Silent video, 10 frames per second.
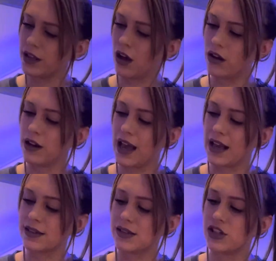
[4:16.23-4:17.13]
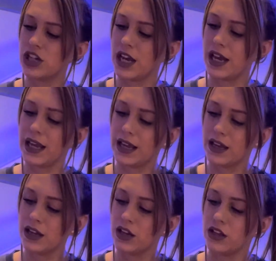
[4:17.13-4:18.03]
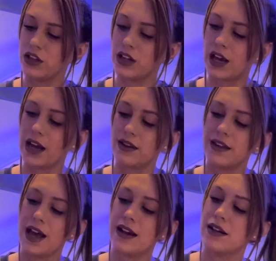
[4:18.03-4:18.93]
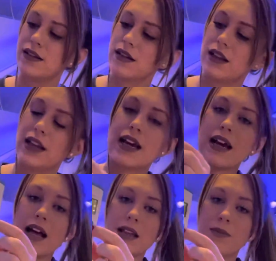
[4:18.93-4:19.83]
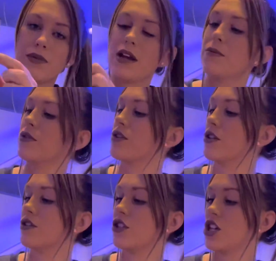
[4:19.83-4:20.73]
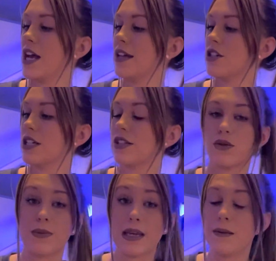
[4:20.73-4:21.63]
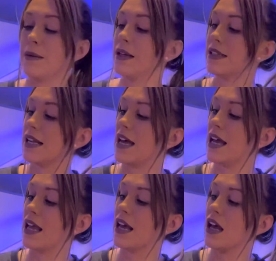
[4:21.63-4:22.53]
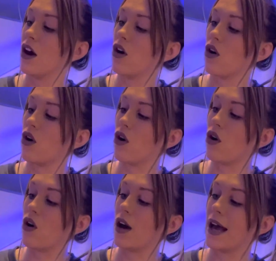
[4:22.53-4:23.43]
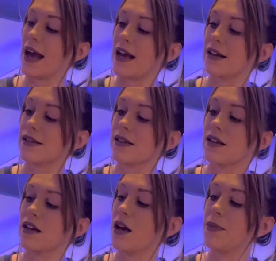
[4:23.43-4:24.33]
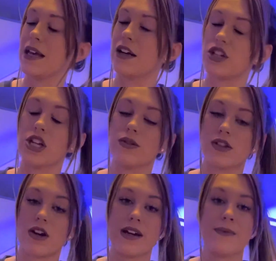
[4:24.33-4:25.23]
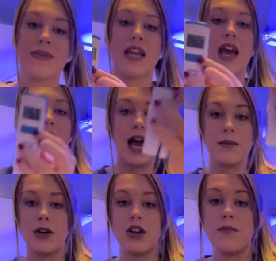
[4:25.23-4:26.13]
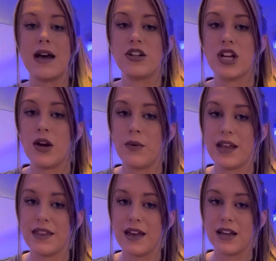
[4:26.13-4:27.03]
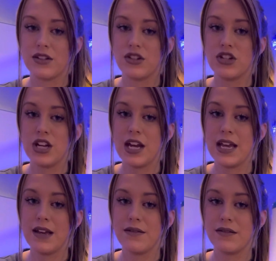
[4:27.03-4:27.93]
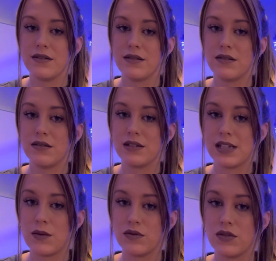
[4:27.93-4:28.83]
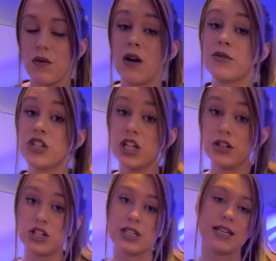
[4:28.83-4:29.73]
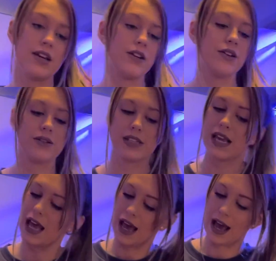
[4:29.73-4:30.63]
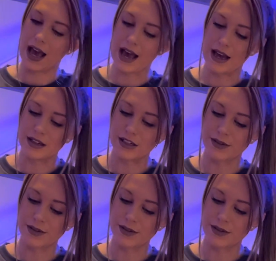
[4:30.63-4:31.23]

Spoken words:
on SG. You can then click calibrate button to change it to PPT or PSU, sorry. I'm going to measure with SG, as that's what I would usually use, and